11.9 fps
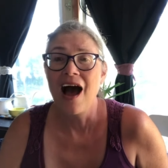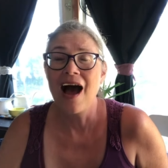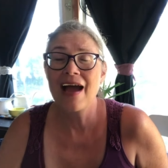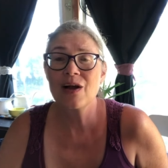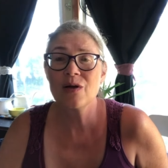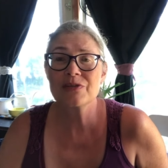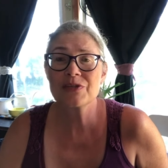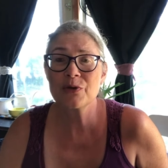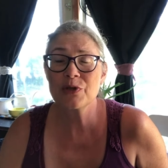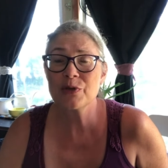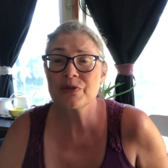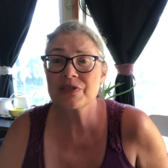I also
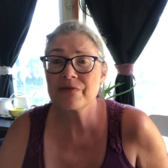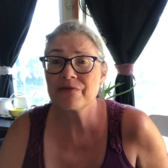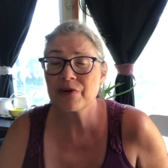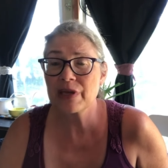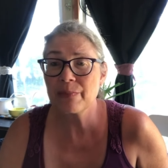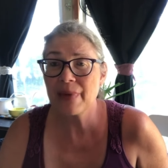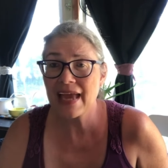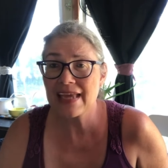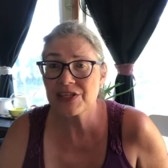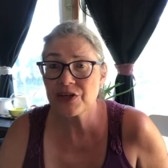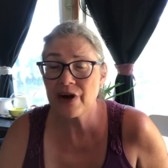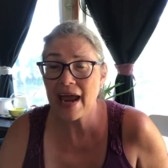use the free
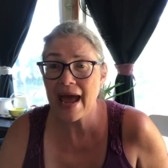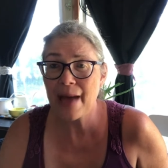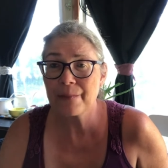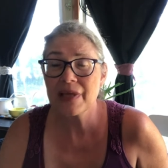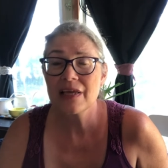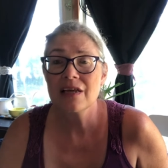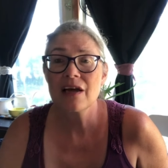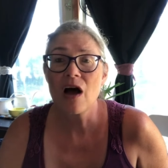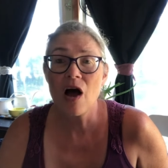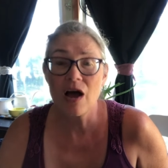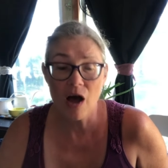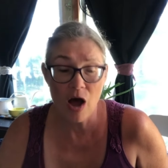Pacer app
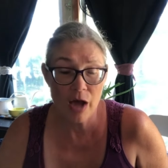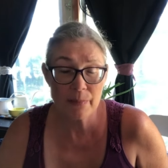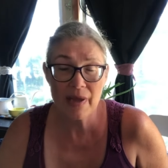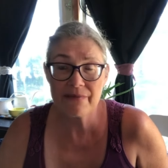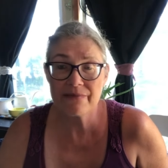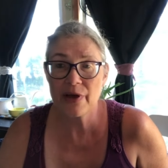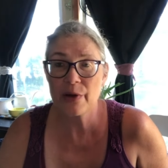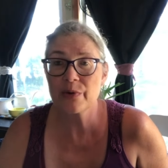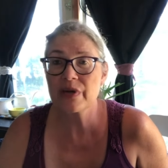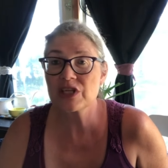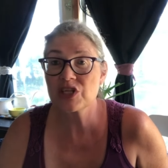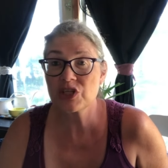on my
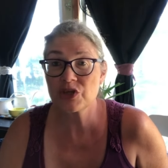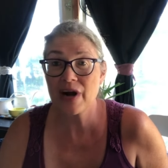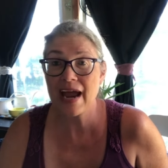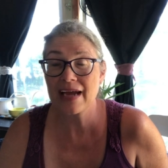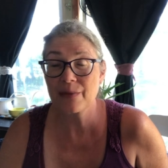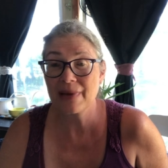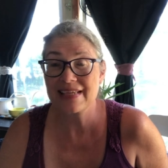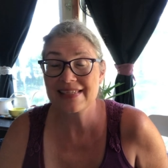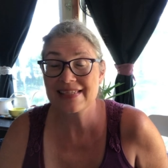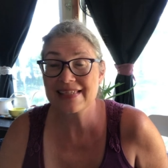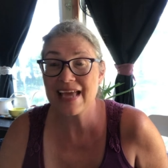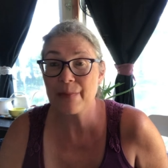phone to track my
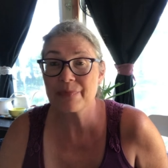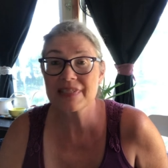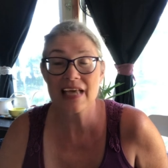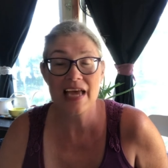steps.